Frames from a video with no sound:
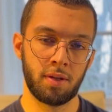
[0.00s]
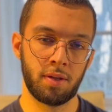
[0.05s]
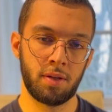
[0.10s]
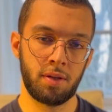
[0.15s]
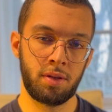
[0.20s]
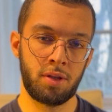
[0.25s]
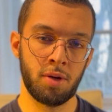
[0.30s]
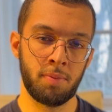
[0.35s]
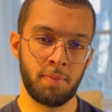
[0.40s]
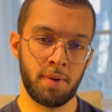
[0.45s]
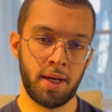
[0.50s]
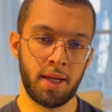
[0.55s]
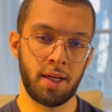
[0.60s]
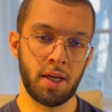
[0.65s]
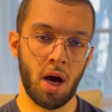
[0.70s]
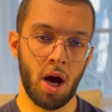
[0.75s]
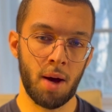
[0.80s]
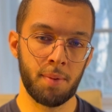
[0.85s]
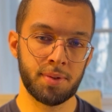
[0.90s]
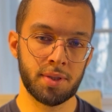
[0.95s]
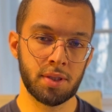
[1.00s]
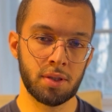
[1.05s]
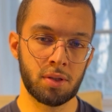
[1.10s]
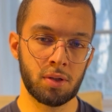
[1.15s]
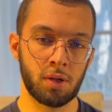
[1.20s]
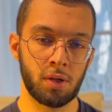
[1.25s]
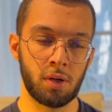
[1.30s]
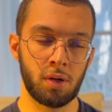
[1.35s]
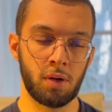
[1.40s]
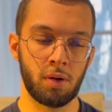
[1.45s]
The main
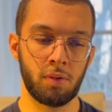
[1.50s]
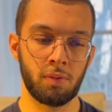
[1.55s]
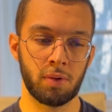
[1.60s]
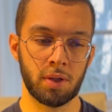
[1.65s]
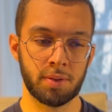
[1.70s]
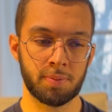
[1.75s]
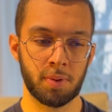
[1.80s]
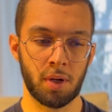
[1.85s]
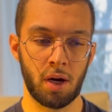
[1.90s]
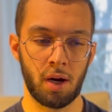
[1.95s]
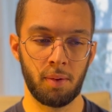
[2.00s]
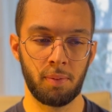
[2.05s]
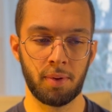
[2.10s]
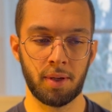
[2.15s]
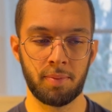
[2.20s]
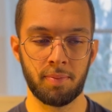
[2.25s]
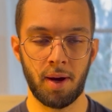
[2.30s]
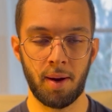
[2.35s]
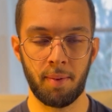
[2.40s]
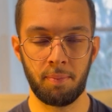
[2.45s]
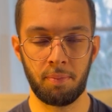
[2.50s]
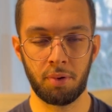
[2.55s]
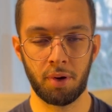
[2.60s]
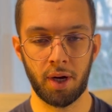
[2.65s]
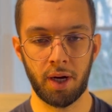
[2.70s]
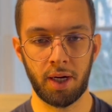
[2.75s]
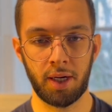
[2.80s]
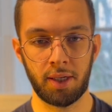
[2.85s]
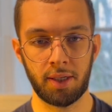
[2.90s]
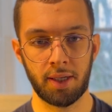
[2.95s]
obstacle was probably my
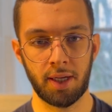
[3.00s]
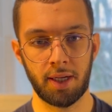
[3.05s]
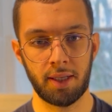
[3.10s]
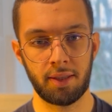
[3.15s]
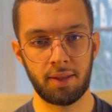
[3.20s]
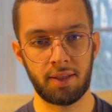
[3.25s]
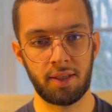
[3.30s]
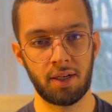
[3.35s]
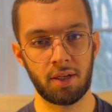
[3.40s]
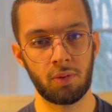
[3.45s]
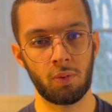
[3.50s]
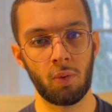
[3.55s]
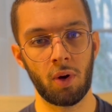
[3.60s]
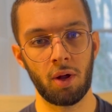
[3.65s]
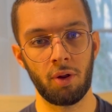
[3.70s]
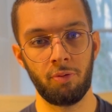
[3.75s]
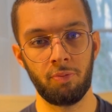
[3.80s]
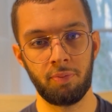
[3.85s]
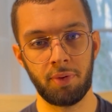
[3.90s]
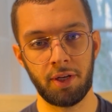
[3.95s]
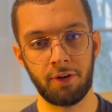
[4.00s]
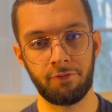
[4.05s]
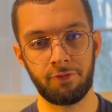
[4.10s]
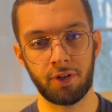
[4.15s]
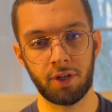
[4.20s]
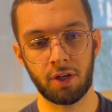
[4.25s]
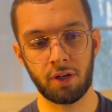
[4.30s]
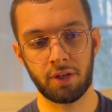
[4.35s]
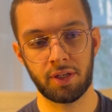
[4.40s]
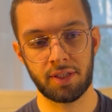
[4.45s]
brain that didn't want me to
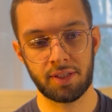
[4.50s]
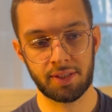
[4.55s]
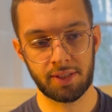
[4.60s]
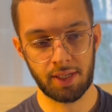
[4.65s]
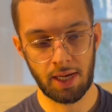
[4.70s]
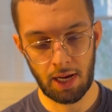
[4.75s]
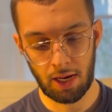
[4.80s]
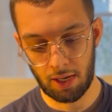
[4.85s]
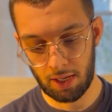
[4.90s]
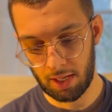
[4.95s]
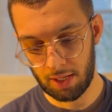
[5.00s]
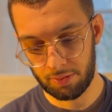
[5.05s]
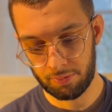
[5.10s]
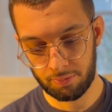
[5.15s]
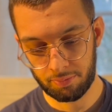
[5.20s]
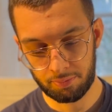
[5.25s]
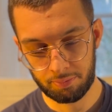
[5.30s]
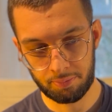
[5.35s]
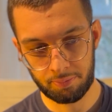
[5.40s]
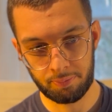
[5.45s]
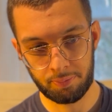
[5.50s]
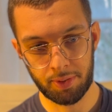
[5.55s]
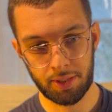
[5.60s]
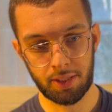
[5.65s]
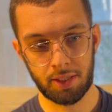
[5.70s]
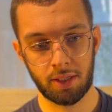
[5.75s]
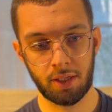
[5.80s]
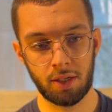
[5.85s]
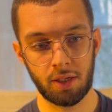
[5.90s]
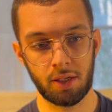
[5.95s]
figure this out
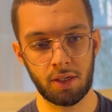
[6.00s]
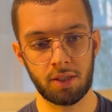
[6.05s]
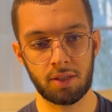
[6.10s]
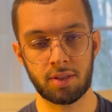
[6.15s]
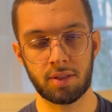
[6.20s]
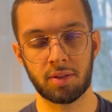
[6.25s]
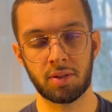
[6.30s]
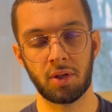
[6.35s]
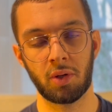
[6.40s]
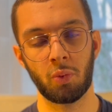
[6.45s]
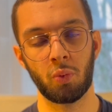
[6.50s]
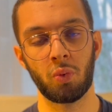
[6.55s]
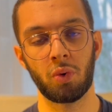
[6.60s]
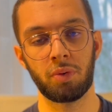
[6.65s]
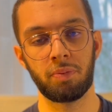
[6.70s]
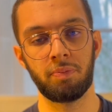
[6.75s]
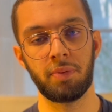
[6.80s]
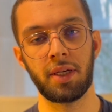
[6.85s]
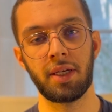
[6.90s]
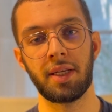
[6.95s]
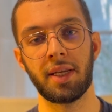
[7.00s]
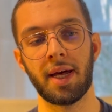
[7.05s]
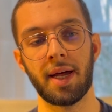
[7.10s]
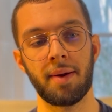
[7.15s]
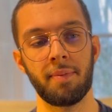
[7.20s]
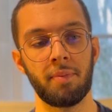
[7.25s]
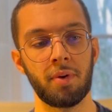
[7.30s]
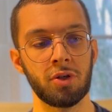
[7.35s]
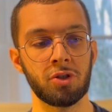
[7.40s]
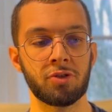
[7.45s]
because it would mean that
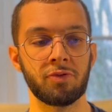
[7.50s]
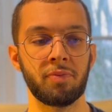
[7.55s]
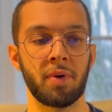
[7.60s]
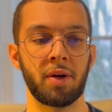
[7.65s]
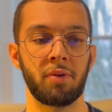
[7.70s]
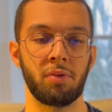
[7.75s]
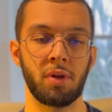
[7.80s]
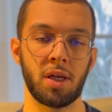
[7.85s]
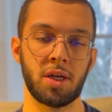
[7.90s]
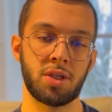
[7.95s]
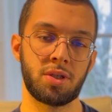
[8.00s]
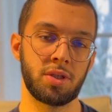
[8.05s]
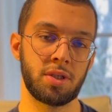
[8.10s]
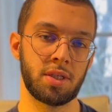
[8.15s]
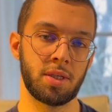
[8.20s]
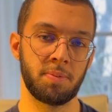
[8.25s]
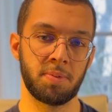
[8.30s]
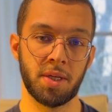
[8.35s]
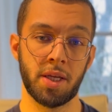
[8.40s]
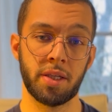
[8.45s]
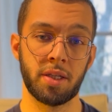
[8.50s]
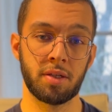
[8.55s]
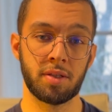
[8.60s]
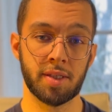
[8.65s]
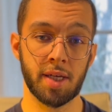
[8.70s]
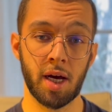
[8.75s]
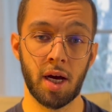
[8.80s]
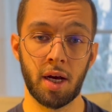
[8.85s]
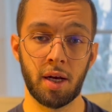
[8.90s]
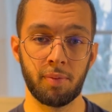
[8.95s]
most of my relationships at the
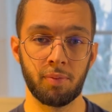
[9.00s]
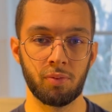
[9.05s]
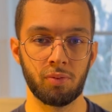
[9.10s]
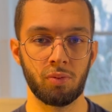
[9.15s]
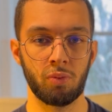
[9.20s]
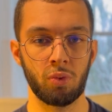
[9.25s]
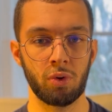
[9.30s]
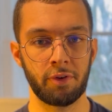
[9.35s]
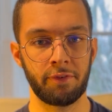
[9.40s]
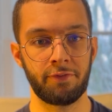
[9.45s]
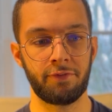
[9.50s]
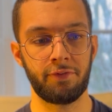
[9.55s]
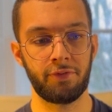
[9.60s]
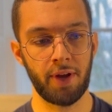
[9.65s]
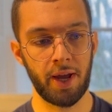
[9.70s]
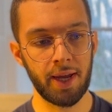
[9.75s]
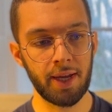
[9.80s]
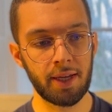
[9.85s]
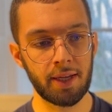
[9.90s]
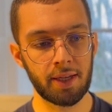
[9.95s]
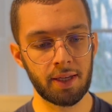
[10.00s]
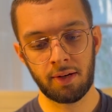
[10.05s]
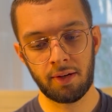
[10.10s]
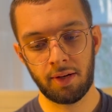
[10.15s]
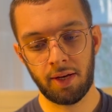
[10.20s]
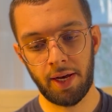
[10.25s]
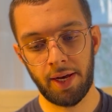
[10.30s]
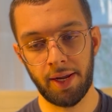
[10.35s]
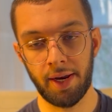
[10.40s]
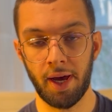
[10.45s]
time were fake
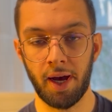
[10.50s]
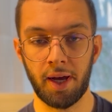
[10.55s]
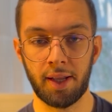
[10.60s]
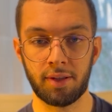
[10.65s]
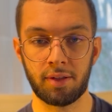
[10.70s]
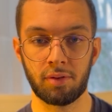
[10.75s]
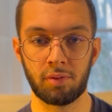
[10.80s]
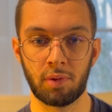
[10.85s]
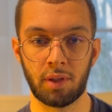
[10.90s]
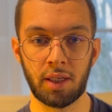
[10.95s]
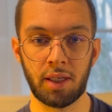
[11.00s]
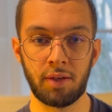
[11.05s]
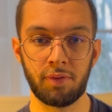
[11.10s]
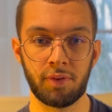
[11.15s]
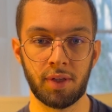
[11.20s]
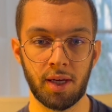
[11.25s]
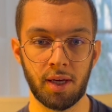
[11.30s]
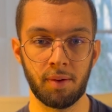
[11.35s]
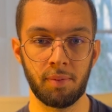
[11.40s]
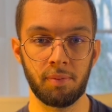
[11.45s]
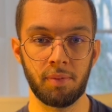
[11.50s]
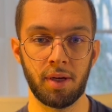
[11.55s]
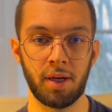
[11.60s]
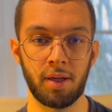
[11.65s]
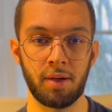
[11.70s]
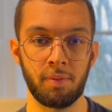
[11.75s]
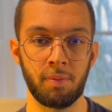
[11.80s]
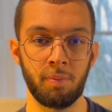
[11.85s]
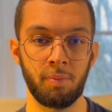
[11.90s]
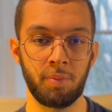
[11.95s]
and I had to leave them
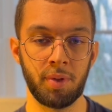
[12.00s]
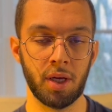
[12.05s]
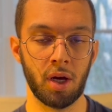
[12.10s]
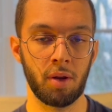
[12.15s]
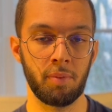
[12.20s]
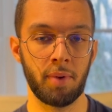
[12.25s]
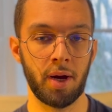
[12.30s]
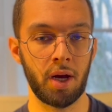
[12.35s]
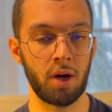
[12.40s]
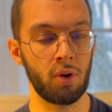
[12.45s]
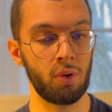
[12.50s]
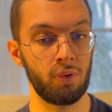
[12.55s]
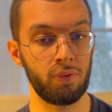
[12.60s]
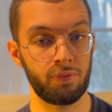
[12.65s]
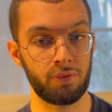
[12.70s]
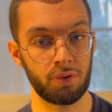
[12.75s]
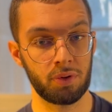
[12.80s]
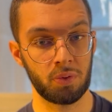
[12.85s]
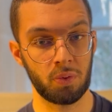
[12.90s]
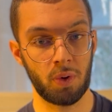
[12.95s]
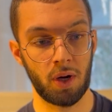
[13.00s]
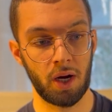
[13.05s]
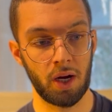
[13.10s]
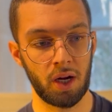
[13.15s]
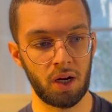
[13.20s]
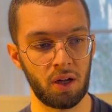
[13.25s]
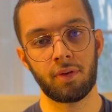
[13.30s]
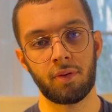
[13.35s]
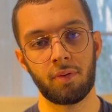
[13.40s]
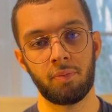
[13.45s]
and be on my own for a while.